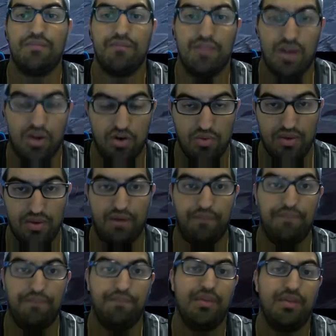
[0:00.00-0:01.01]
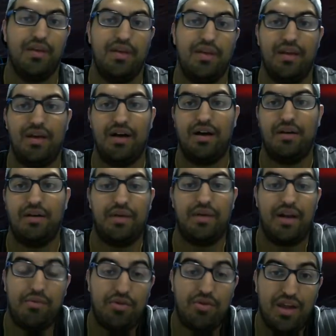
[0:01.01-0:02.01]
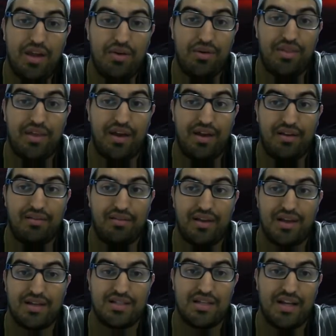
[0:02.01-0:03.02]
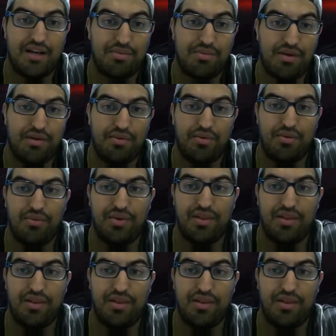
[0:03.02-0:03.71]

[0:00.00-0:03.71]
Oh well. And I'm okay with that. Like I said, I probably wouldn't win